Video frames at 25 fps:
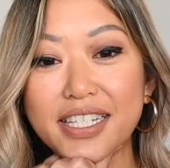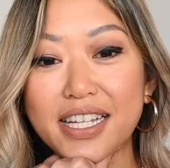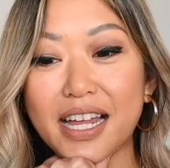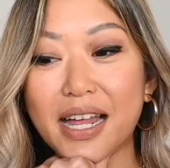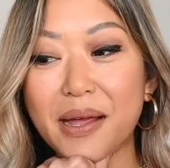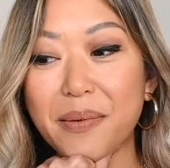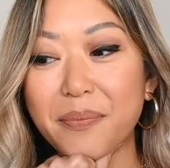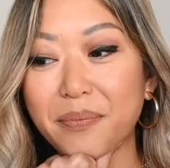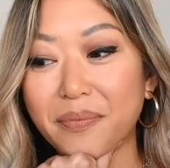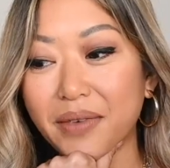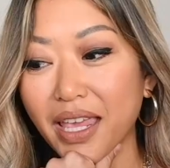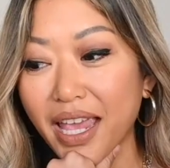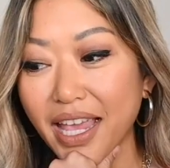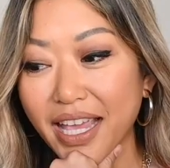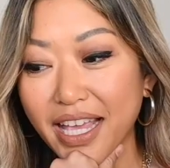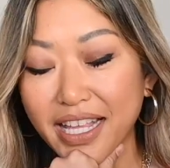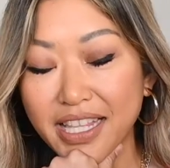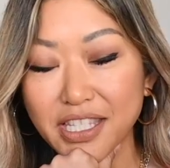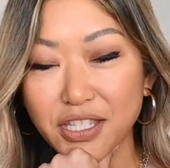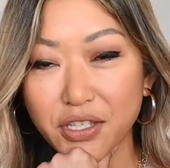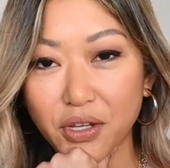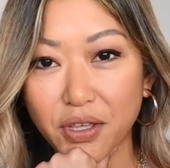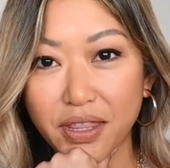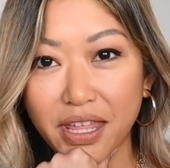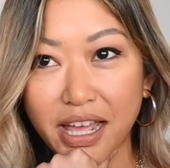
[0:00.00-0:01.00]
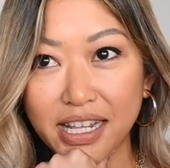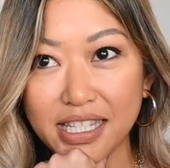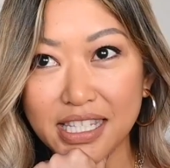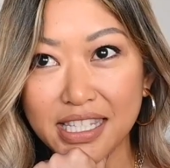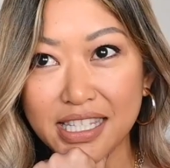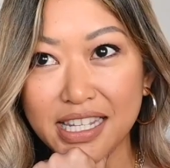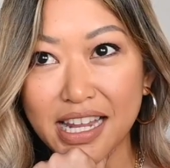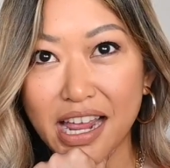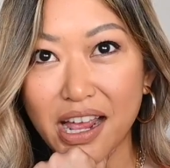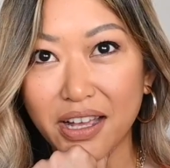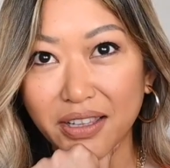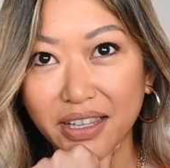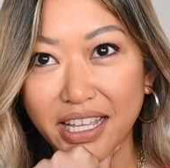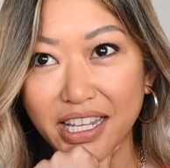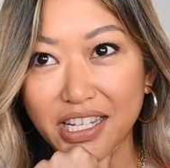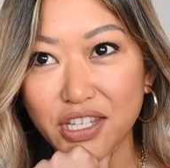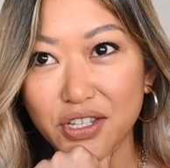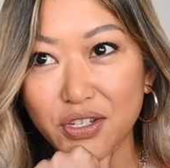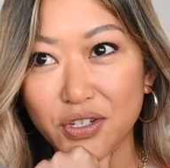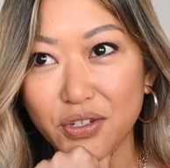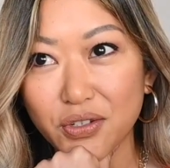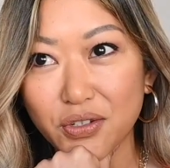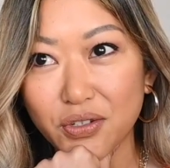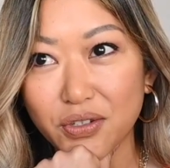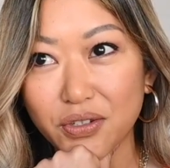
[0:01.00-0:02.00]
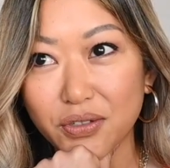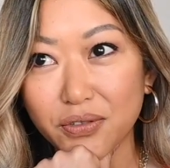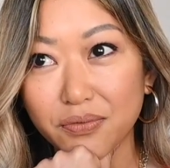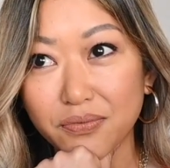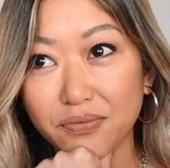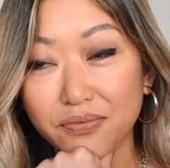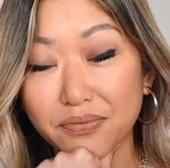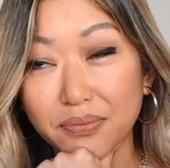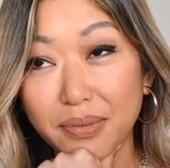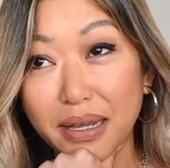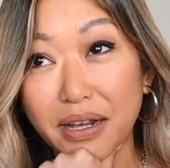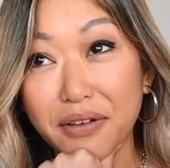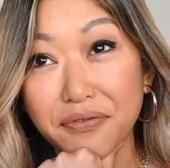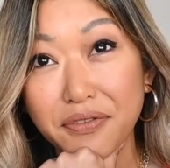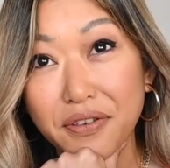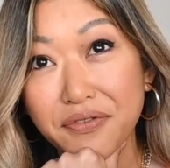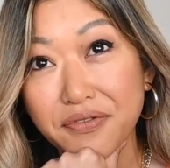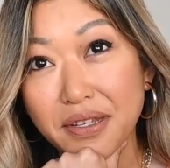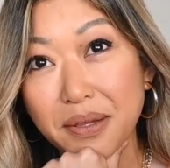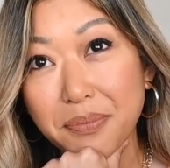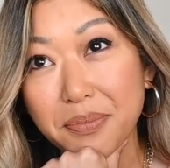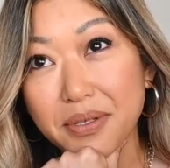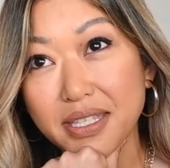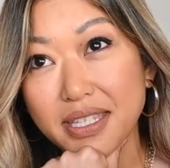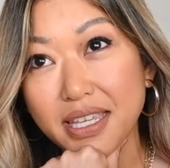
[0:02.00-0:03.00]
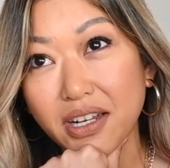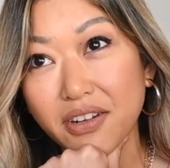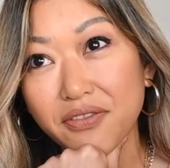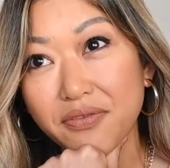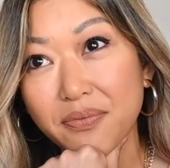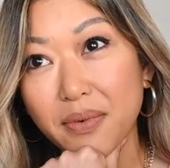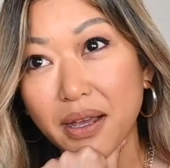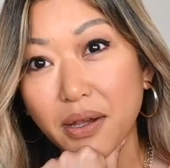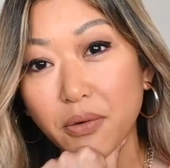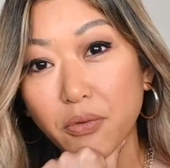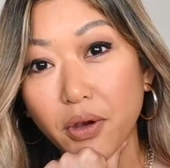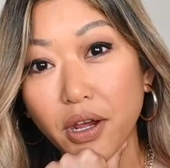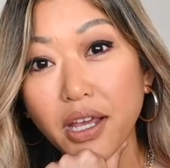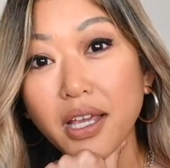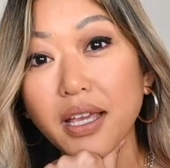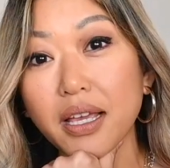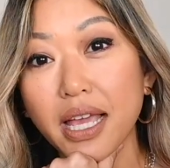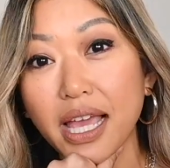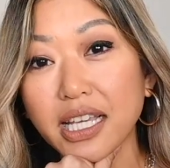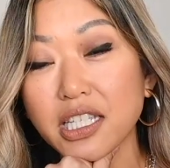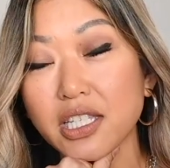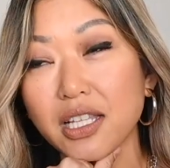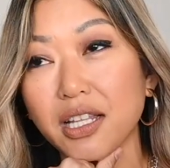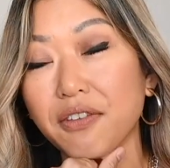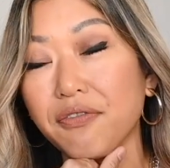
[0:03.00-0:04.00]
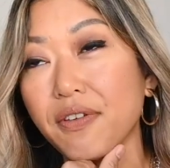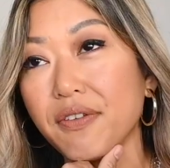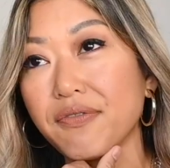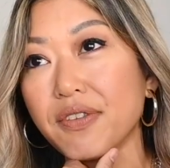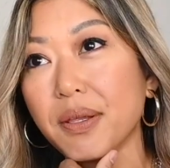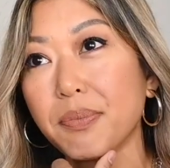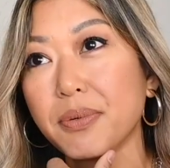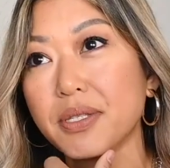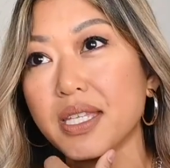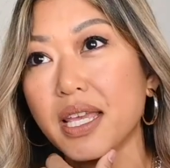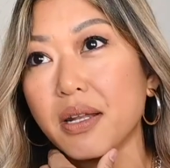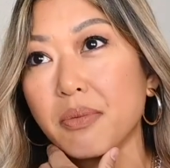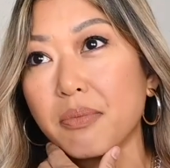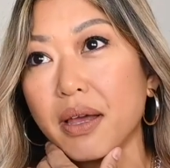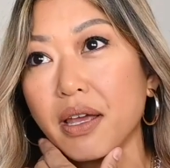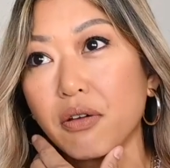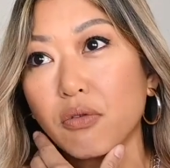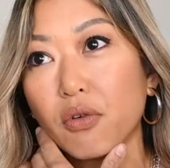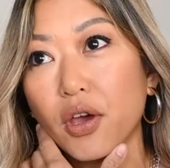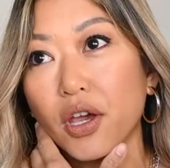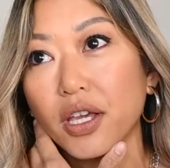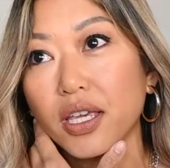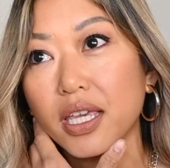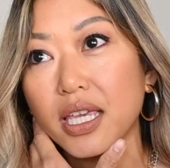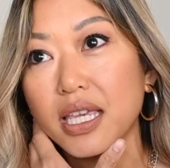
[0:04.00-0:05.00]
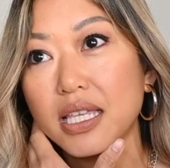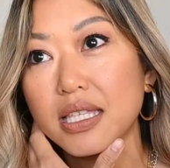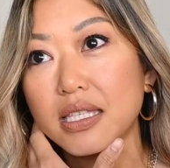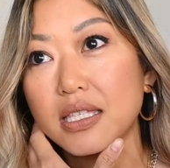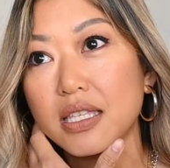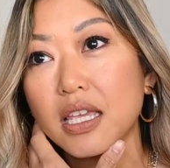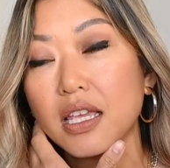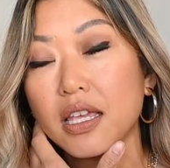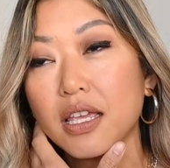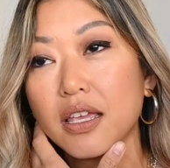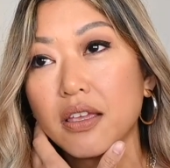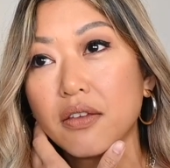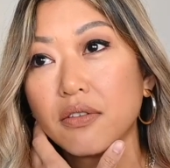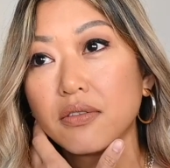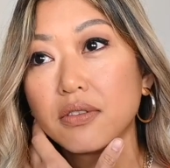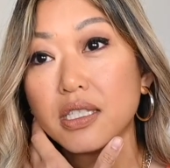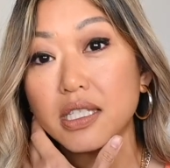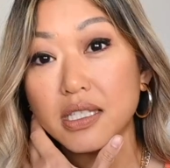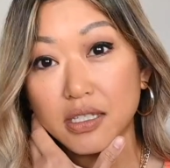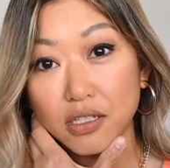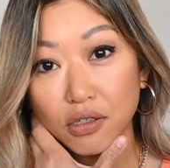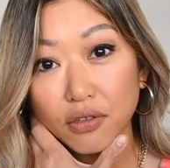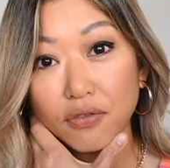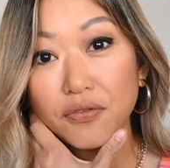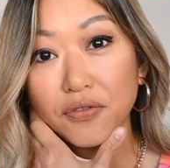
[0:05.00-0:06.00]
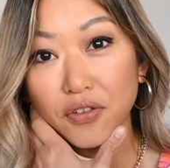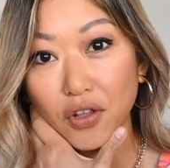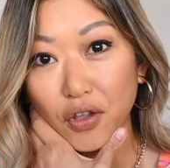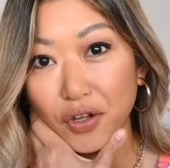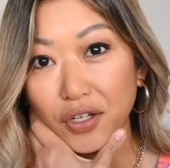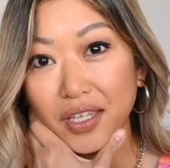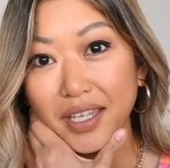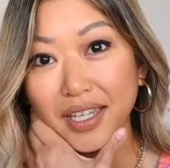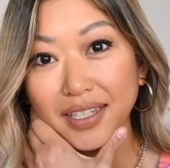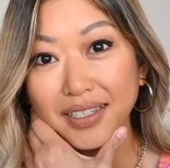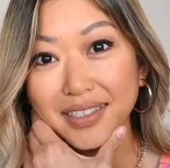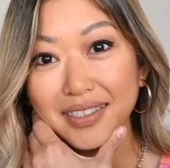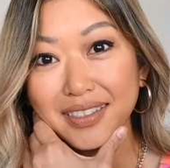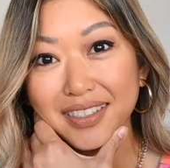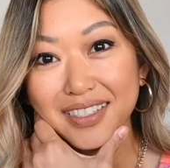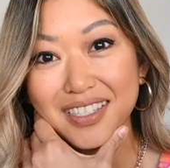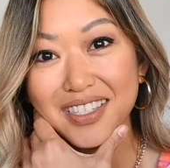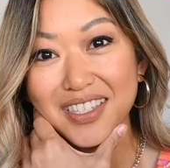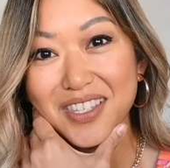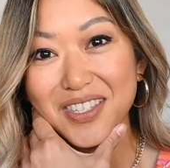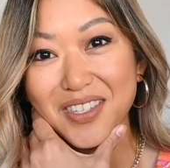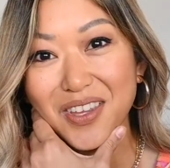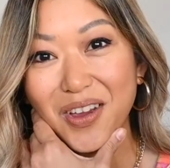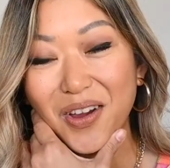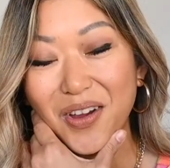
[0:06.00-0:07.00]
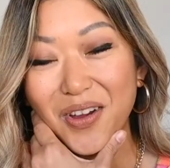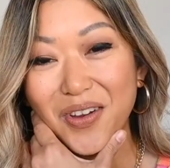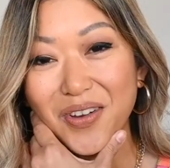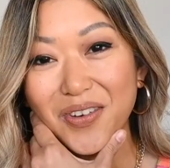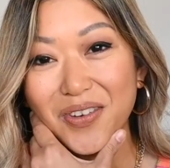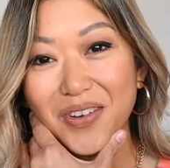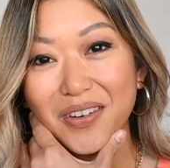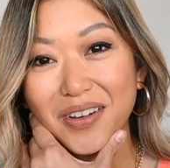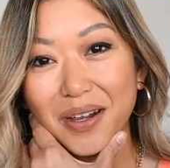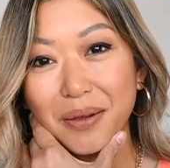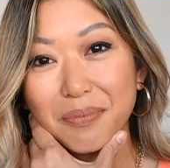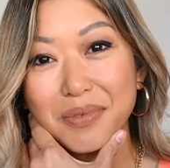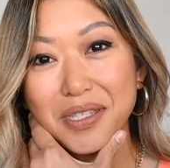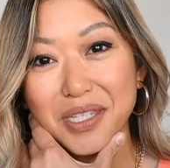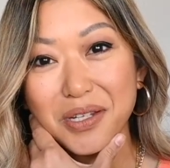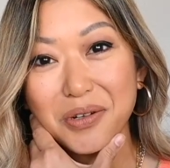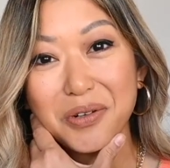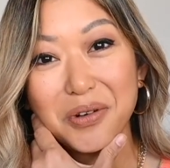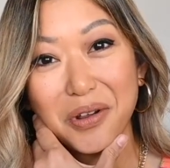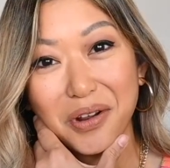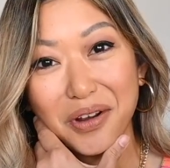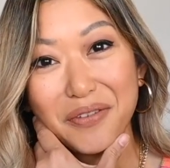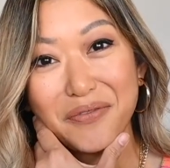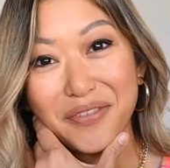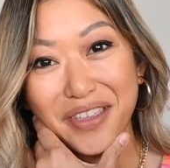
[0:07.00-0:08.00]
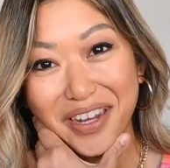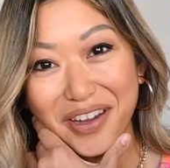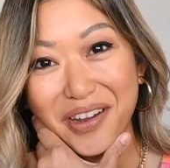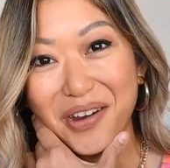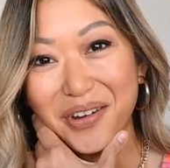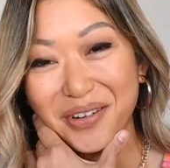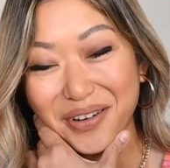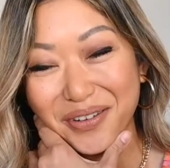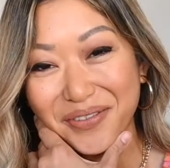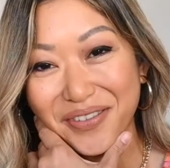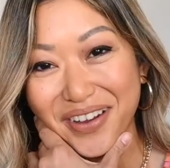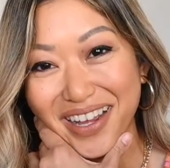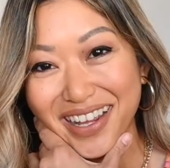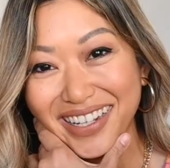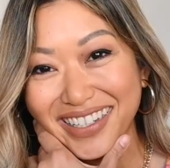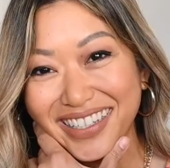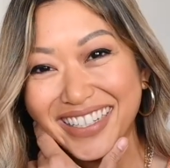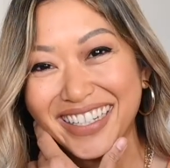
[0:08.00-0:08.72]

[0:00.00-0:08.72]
and so that's now led to about 50% of my work. Actually, 50% of my work is still vlogging, so I'm still not a videographer.